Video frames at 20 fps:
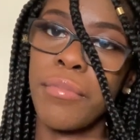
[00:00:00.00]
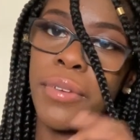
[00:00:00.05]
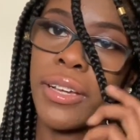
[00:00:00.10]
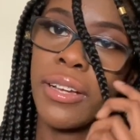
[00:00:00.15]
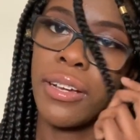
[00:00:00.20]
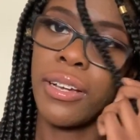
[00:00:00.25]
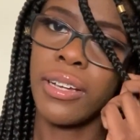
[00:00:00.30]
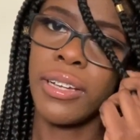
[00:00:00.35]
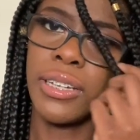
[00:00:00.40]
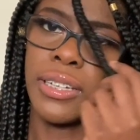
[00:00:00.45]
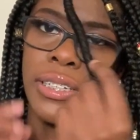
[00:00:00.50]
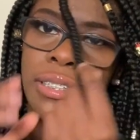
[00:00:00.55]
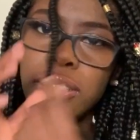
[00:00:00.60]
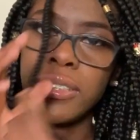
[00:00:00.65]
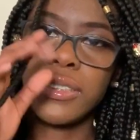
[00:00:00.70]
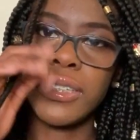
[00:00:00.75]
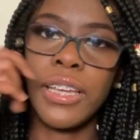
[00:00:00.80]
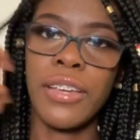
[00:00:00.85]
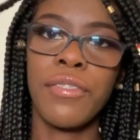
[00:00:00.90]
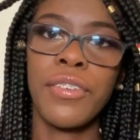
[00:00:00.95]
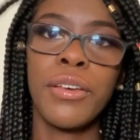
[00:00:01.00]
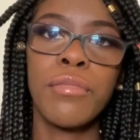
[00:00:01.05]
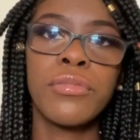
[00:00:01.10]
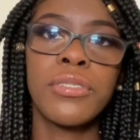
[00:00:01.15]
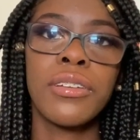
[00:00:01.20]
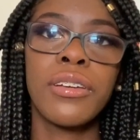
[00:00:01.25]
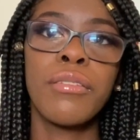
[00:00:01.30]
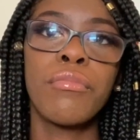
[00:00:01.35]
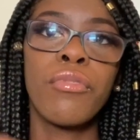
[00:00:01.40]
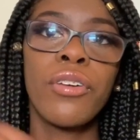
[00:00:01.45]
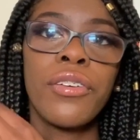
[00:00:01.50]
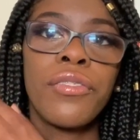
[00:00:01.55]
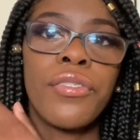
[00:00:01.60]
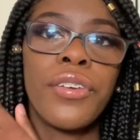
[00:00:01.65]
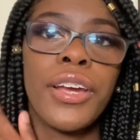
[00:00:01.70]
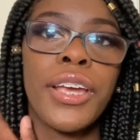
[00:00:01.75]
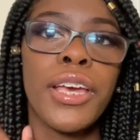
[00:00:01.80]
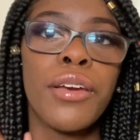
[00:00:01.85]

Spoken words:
because if he was a good boyfriend,